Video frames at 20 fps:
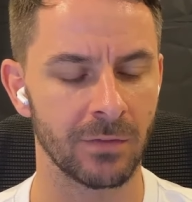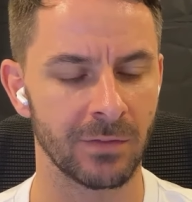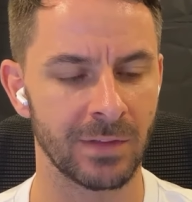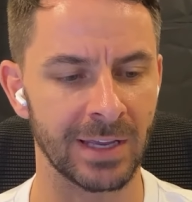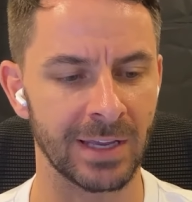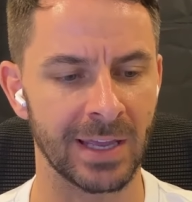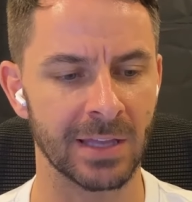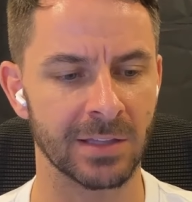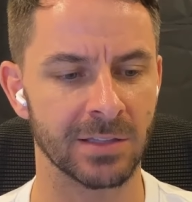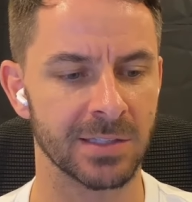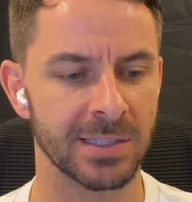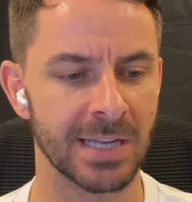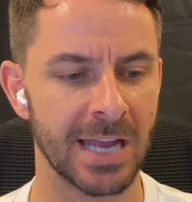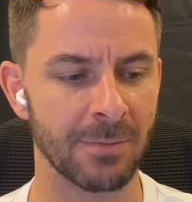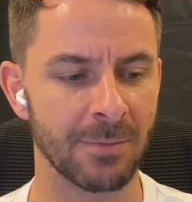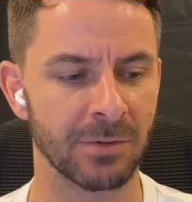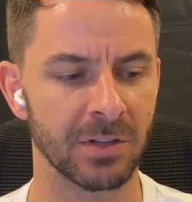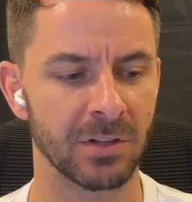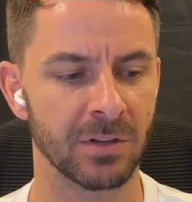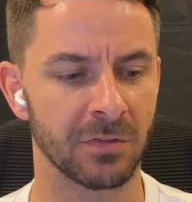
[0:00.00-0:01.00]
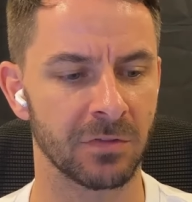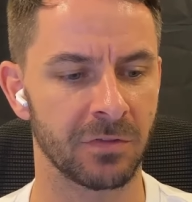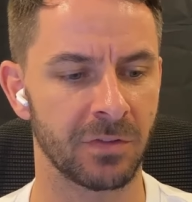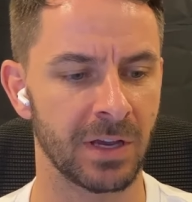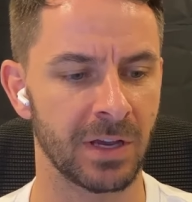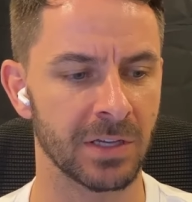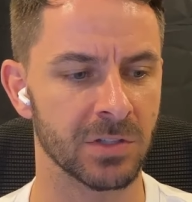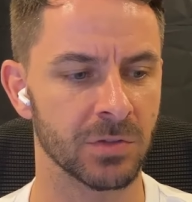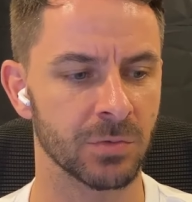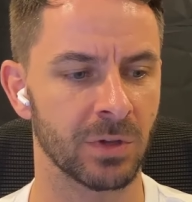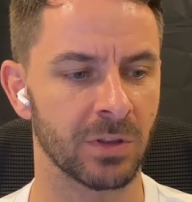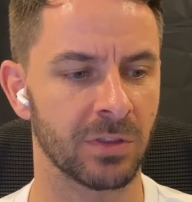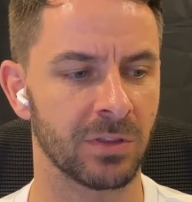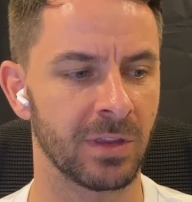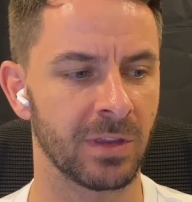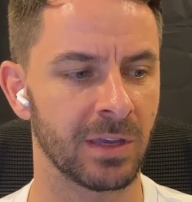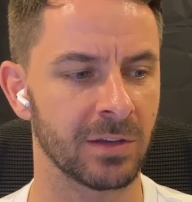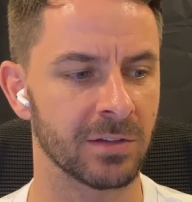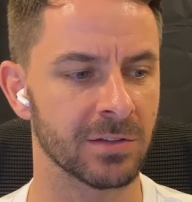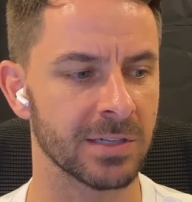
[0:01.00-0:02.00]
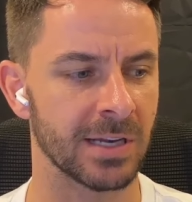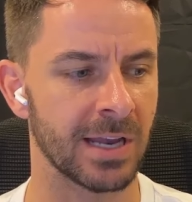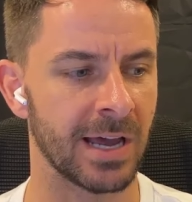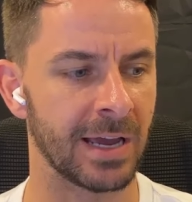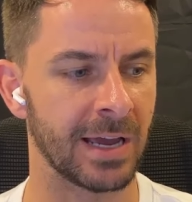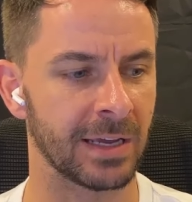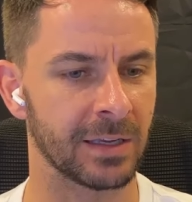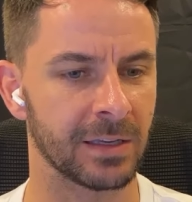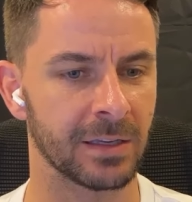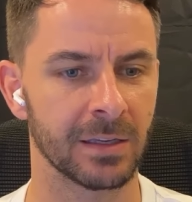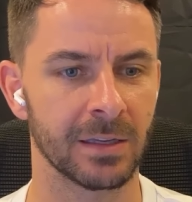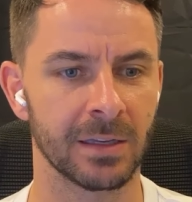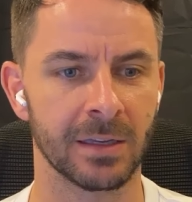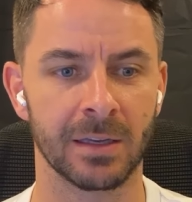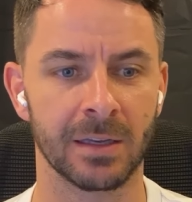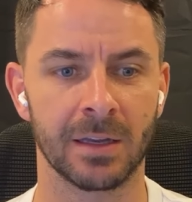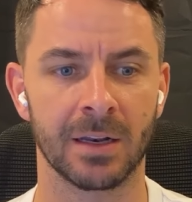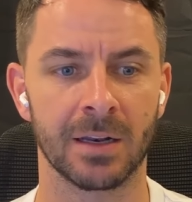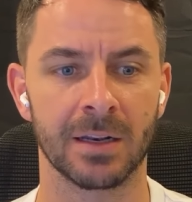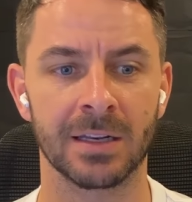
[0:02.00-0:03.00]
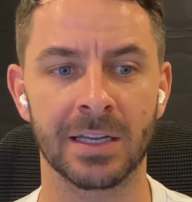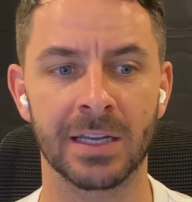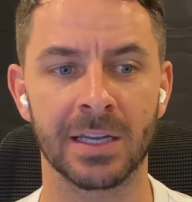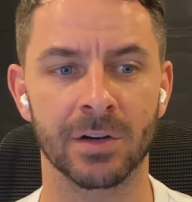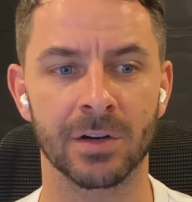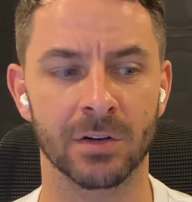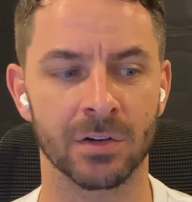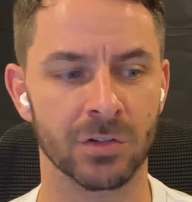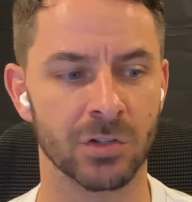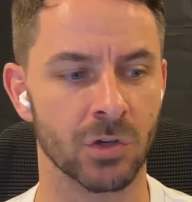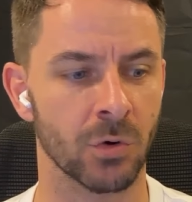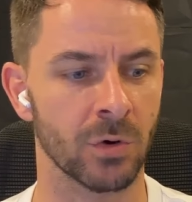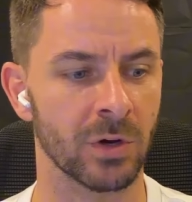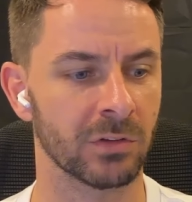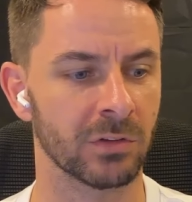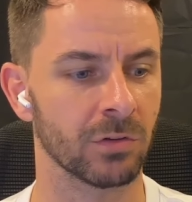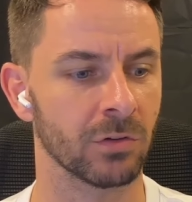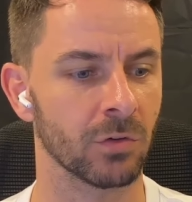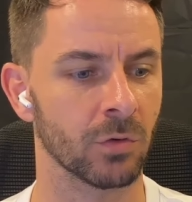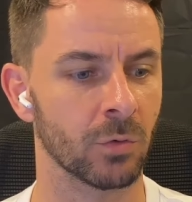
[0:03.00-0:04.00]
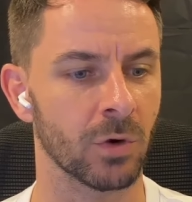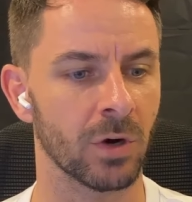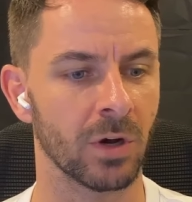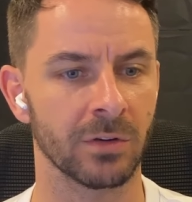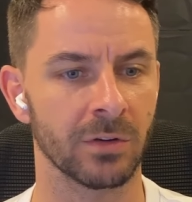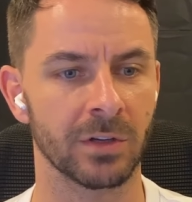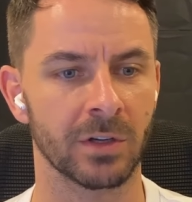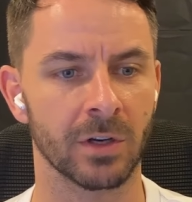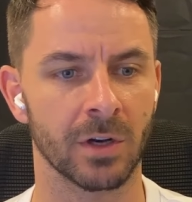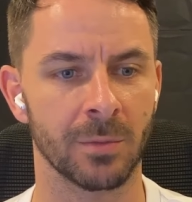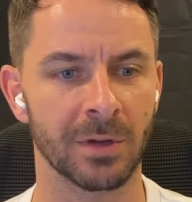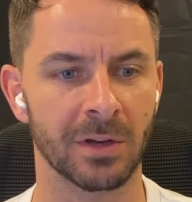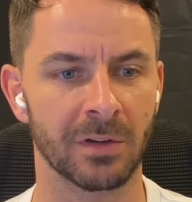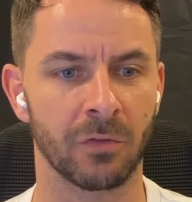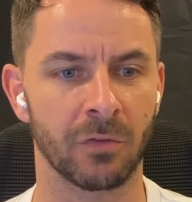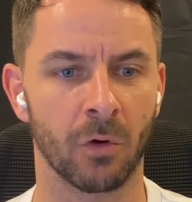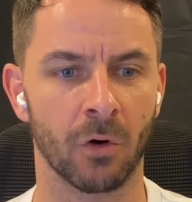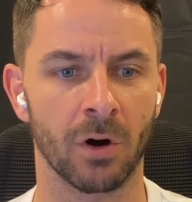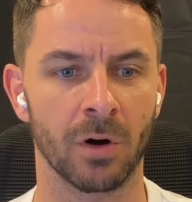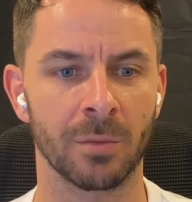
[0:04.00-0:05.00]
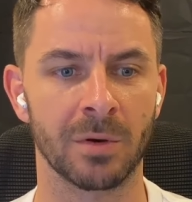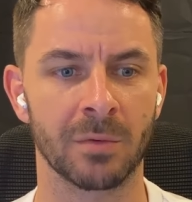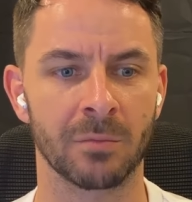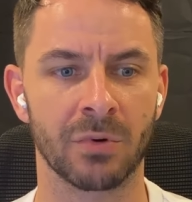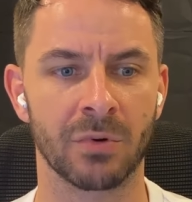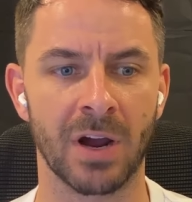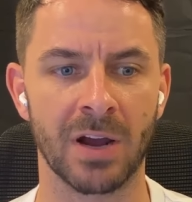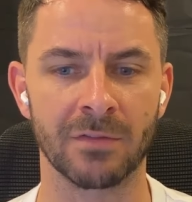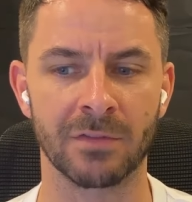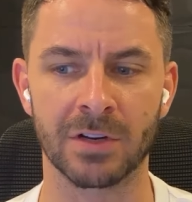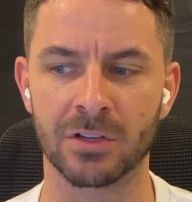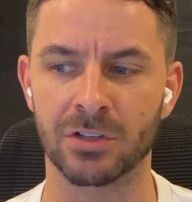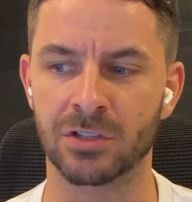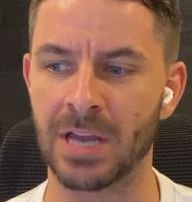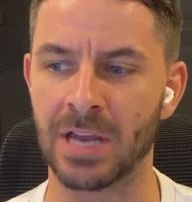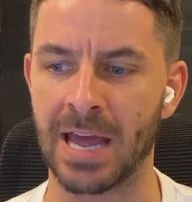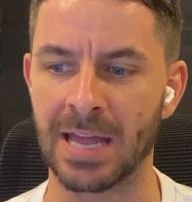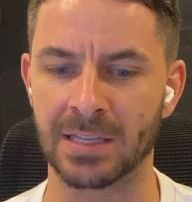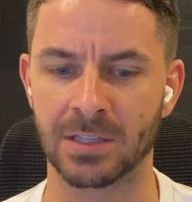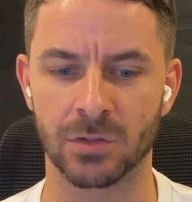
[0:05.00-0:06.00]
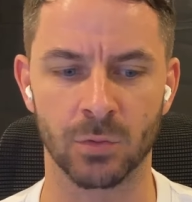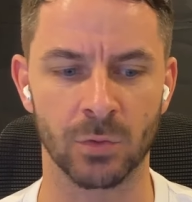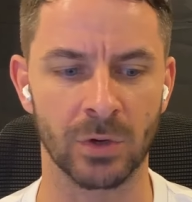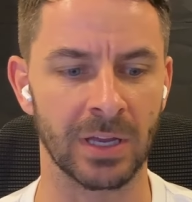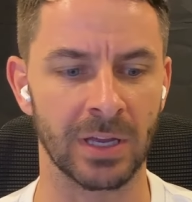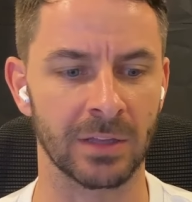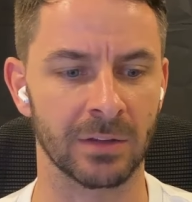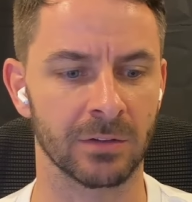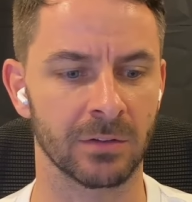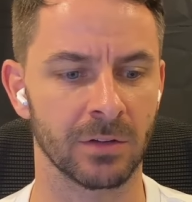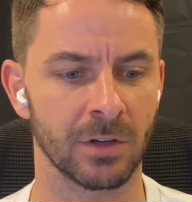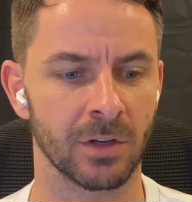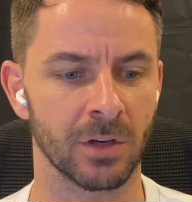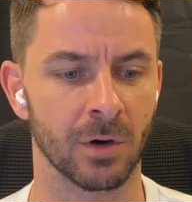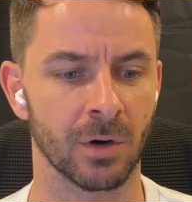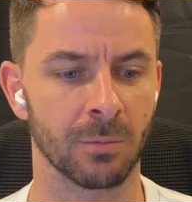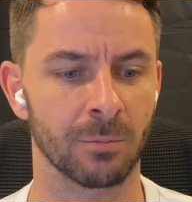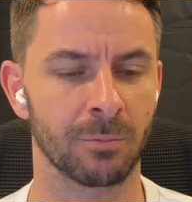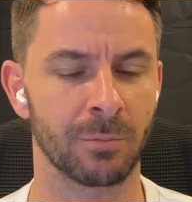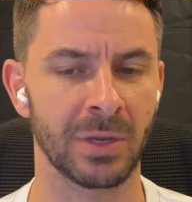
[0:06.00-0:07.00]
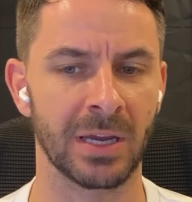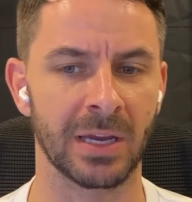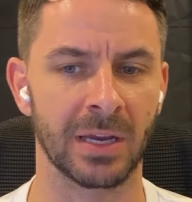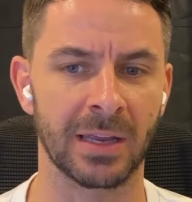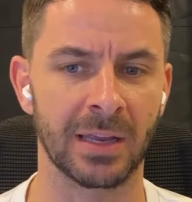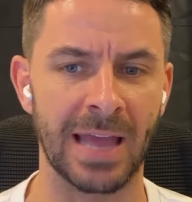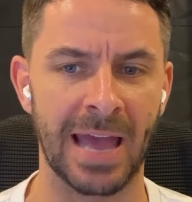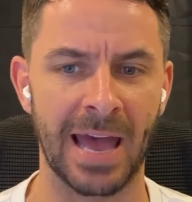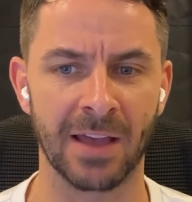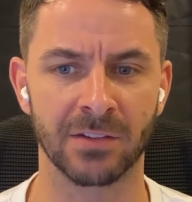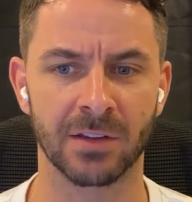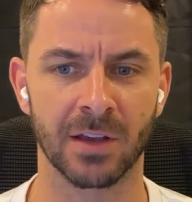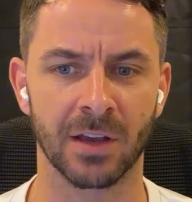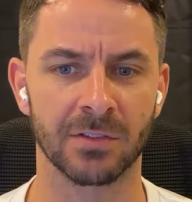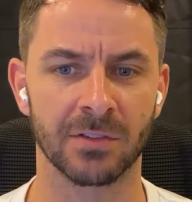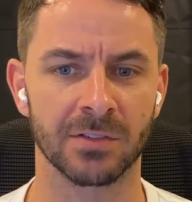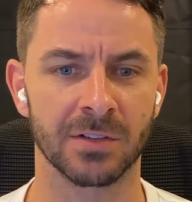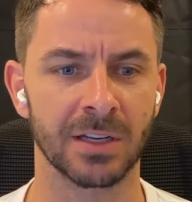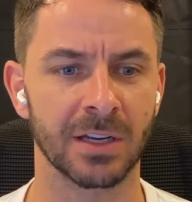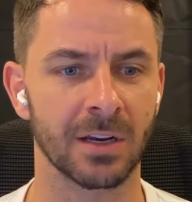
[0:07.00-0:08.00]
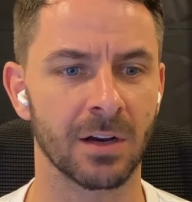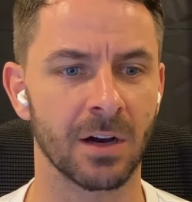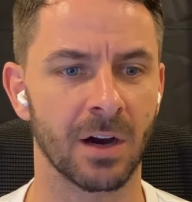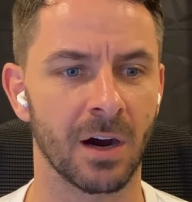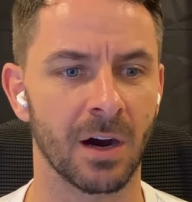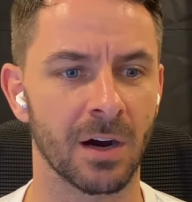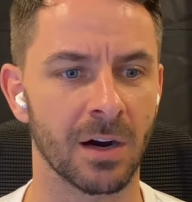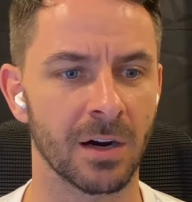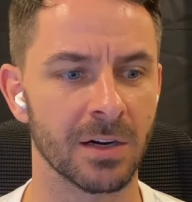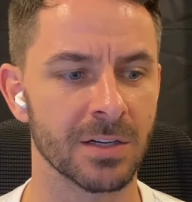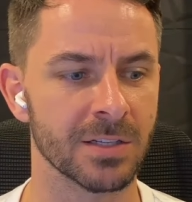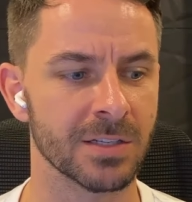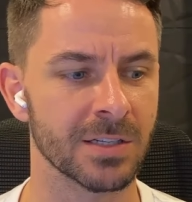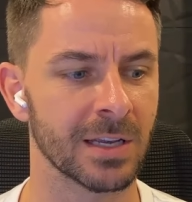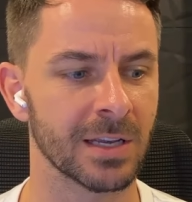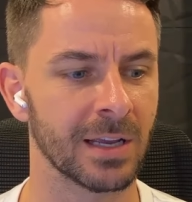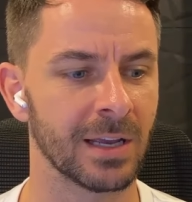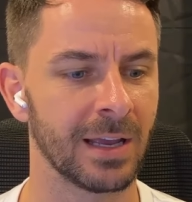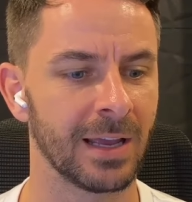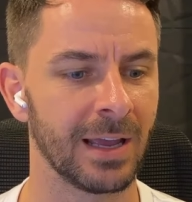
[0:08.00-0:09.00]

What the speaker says: they get slapped in the face with things like leaders going to the World Economic Forum in private jets with, big gas guzzling cars,